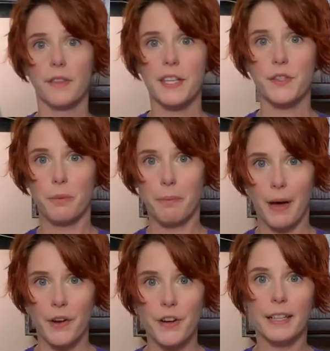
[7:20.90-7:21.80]
these are
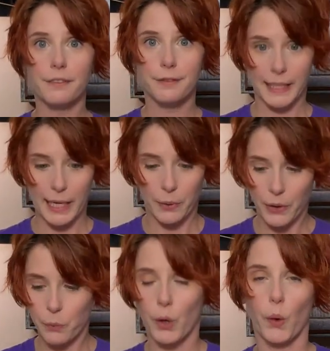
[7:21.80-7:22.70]
buttered and floured,
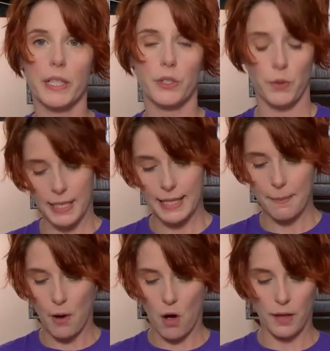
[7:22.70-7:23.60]
we're going to stick them
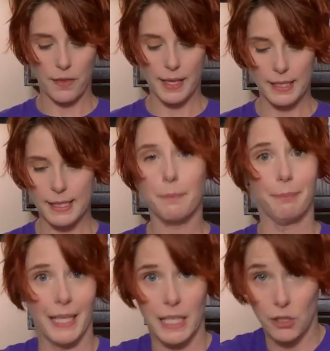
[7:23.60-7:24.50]
on this
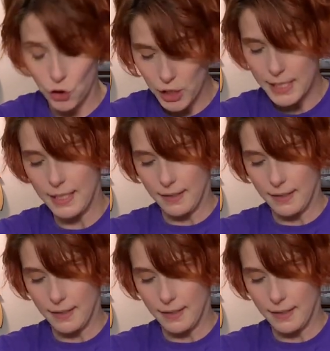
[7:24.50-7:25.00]
baking sheet.